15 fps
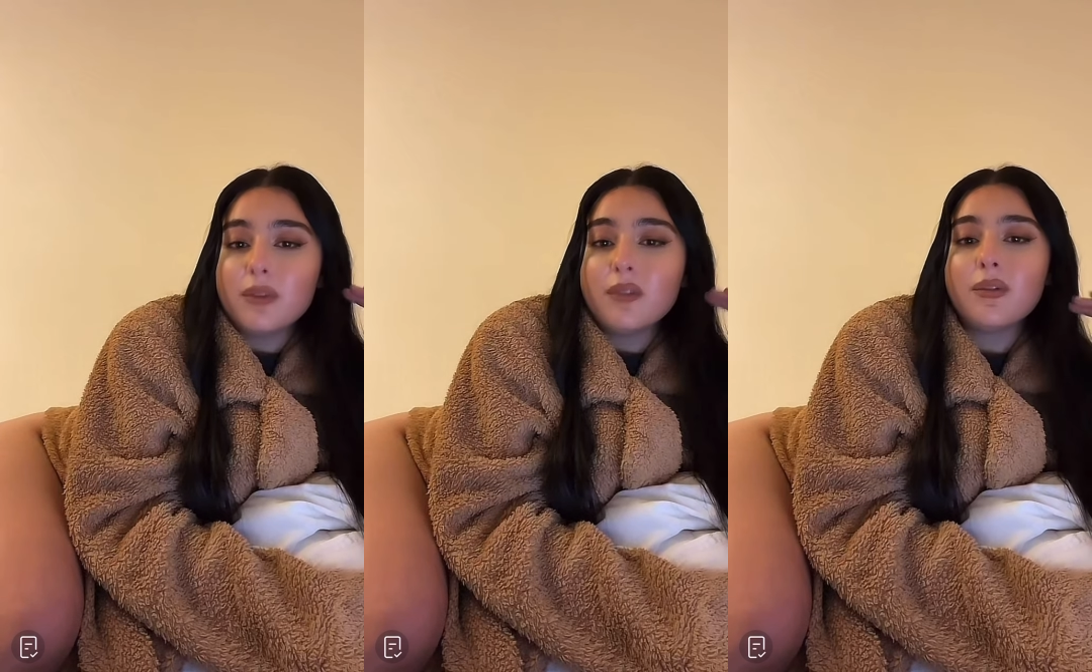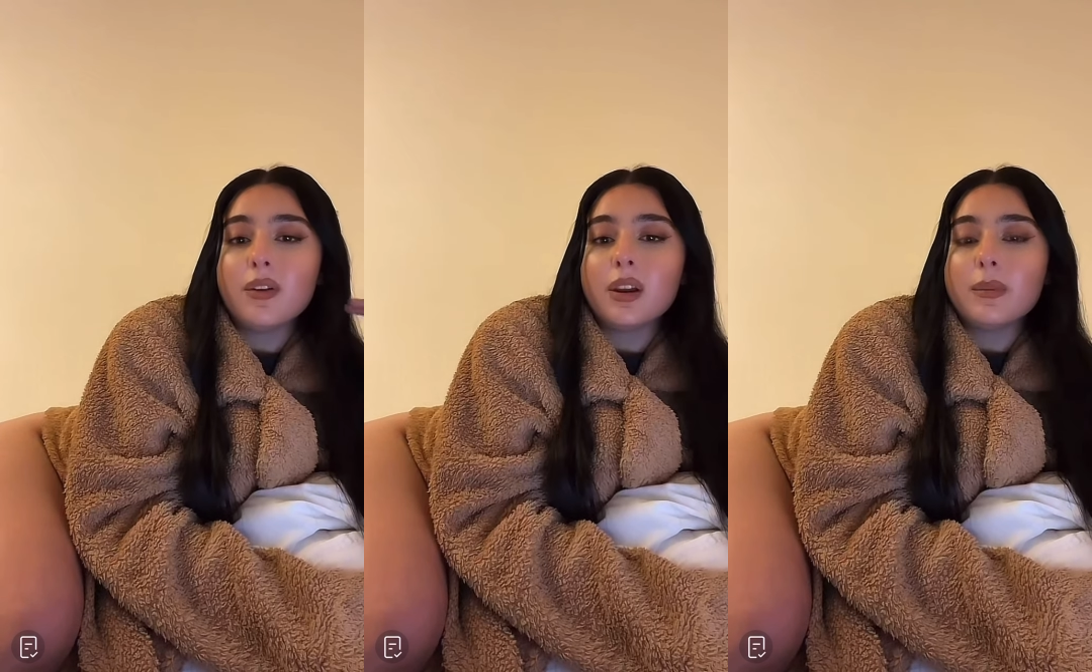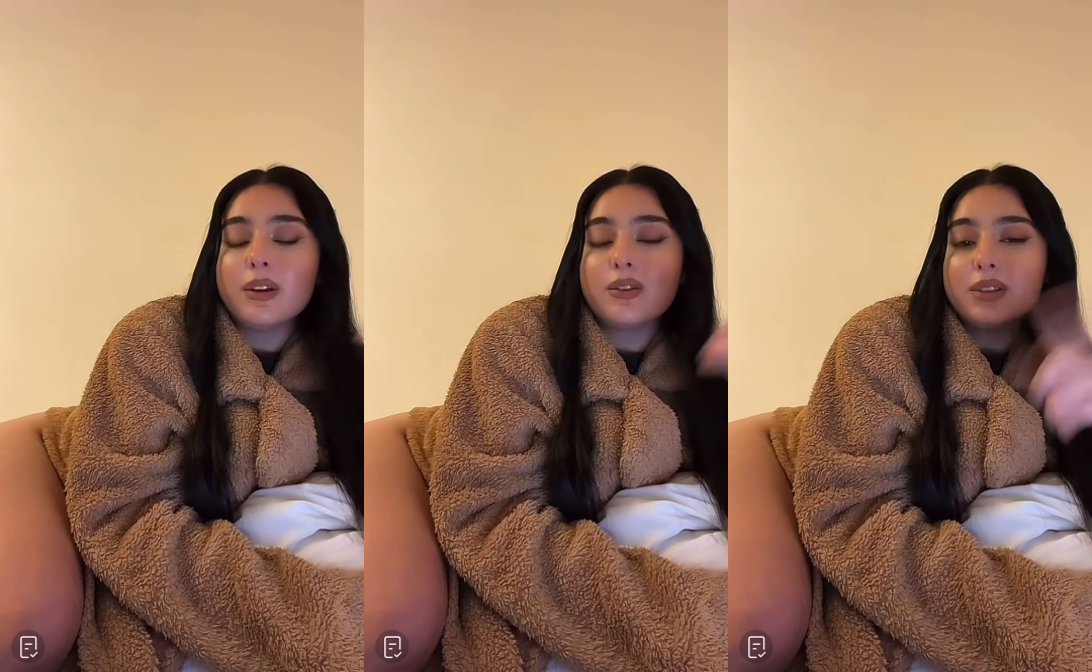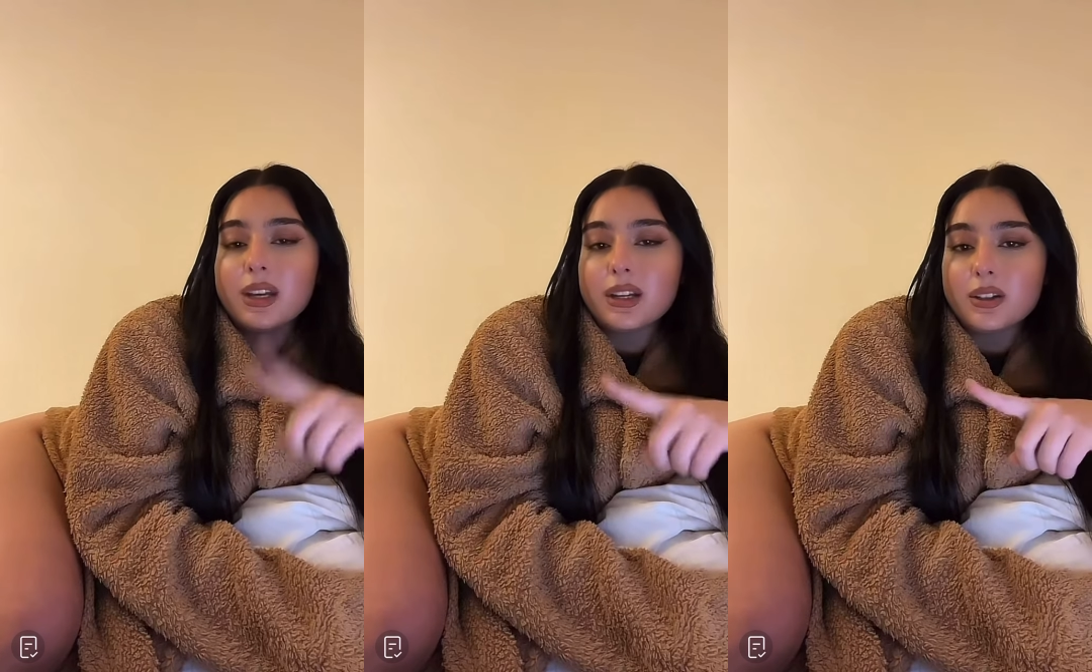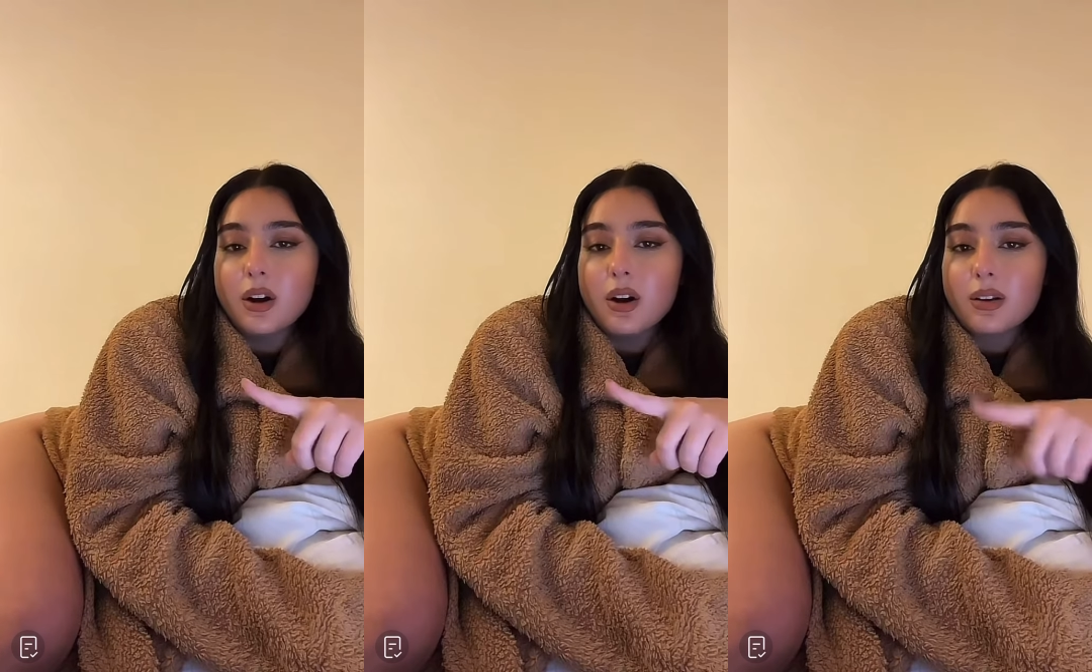If you follow me on
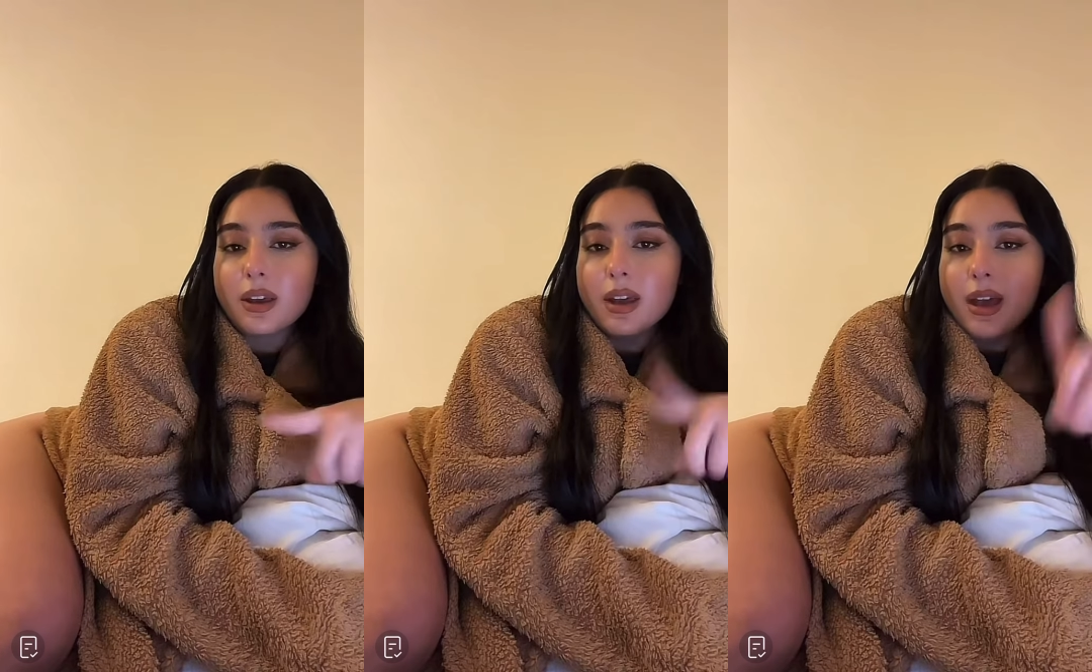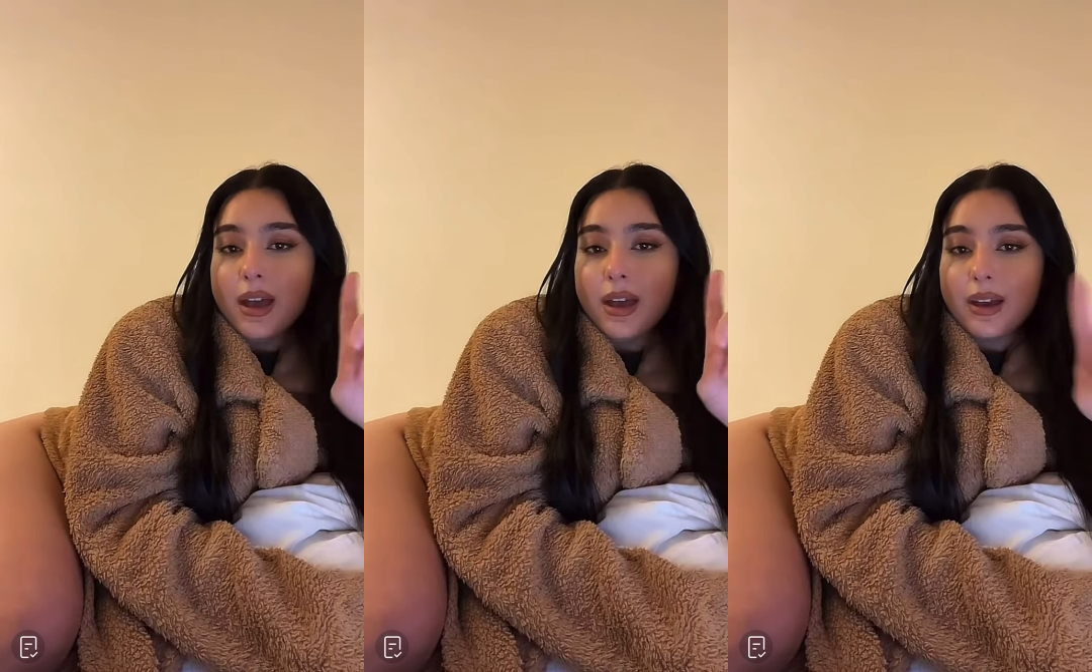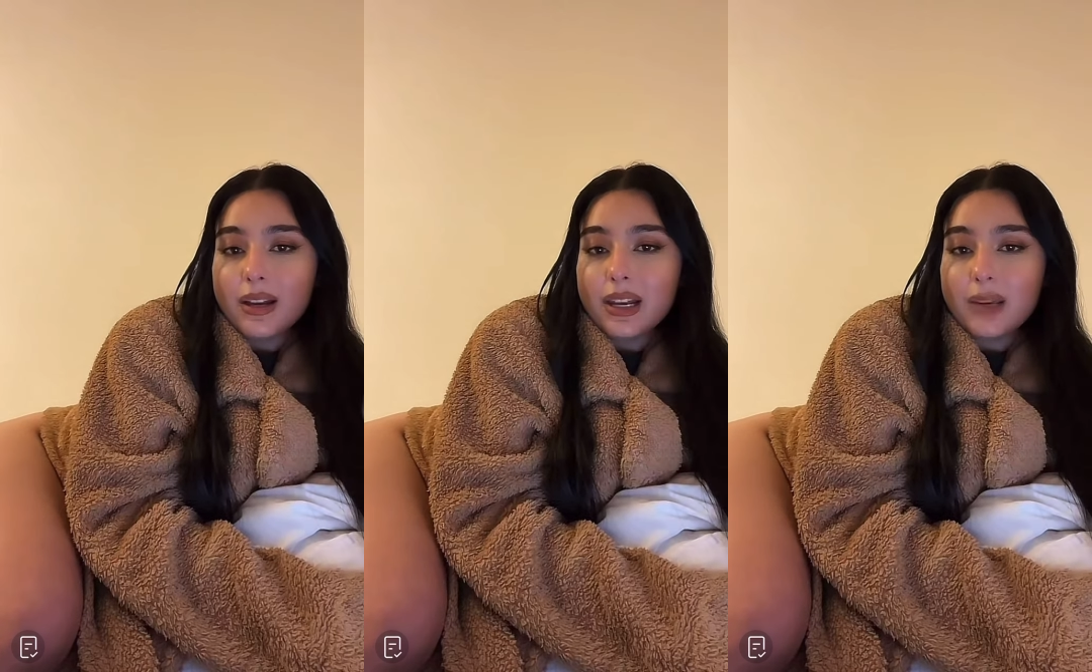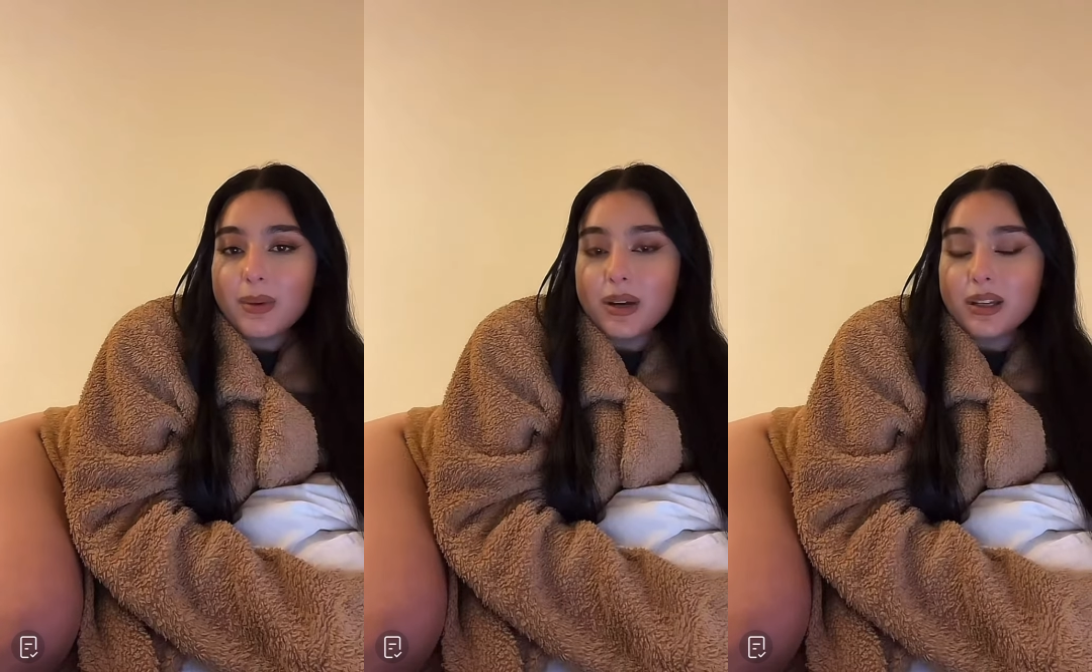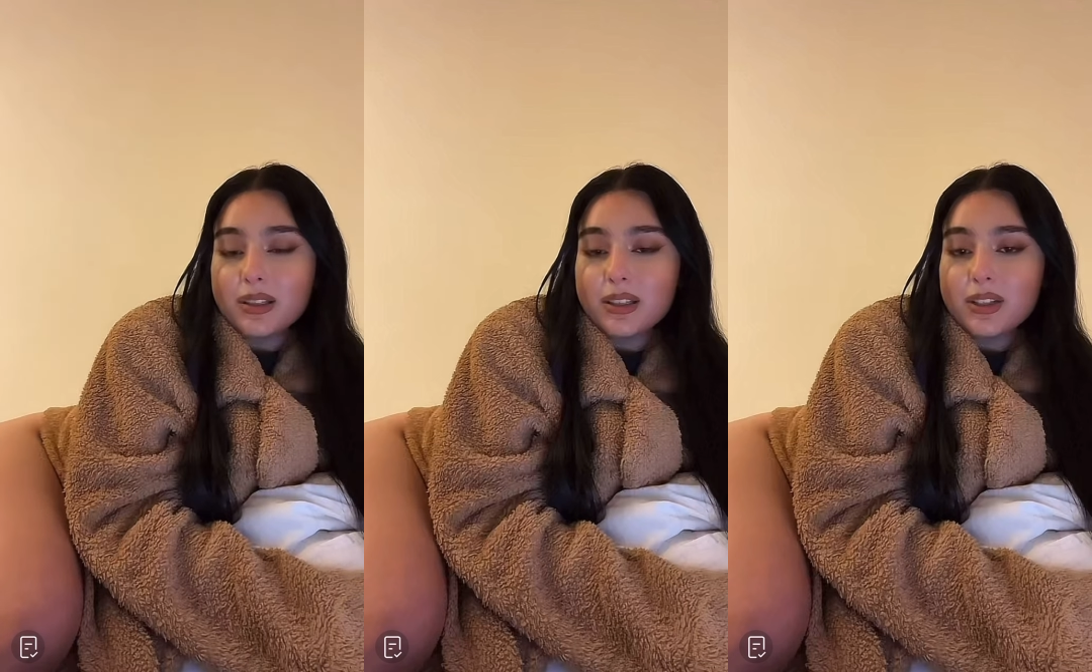TikTok,
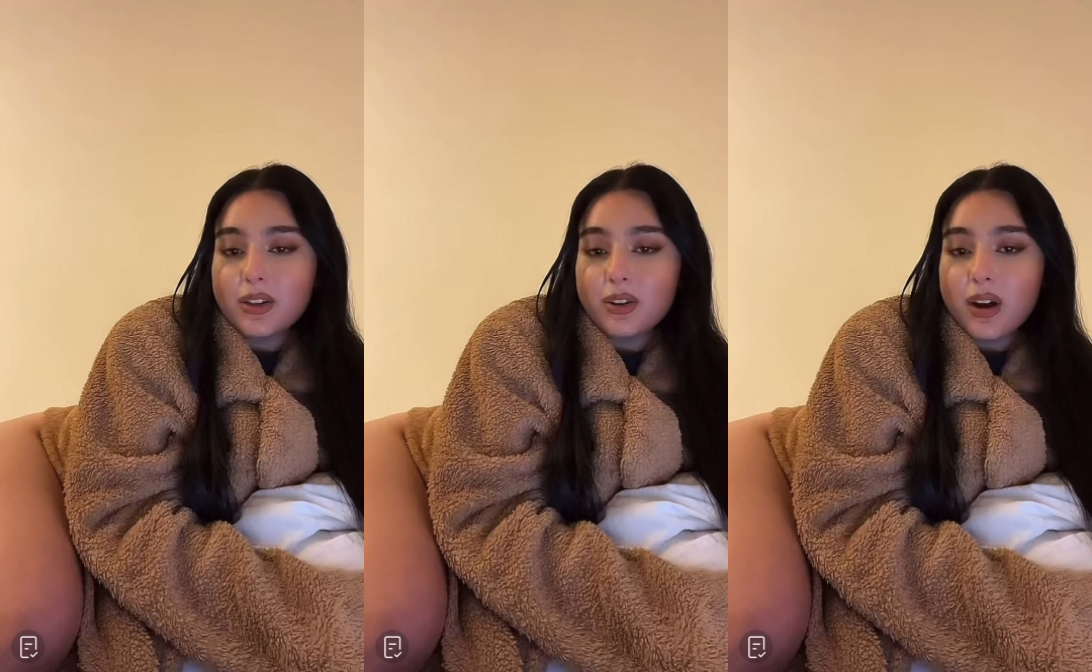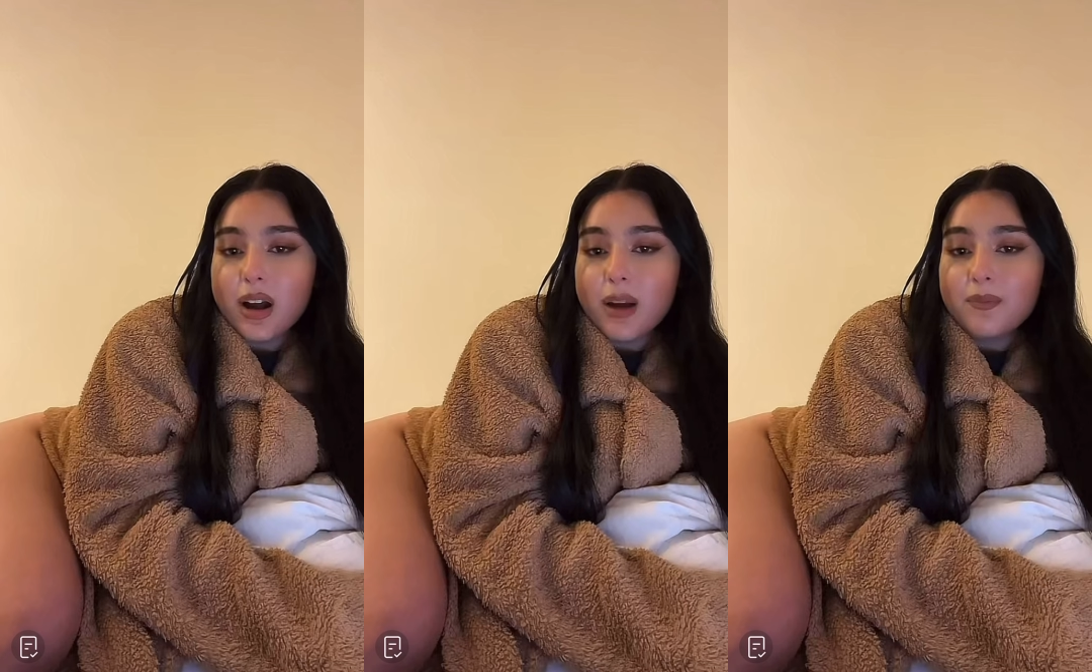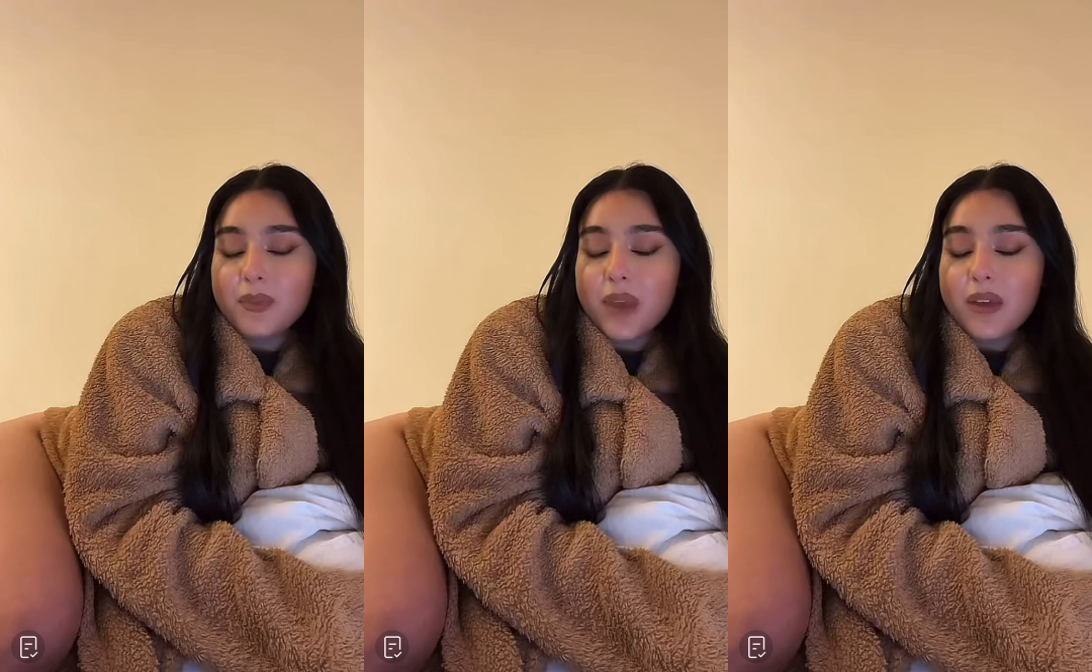click my Instagram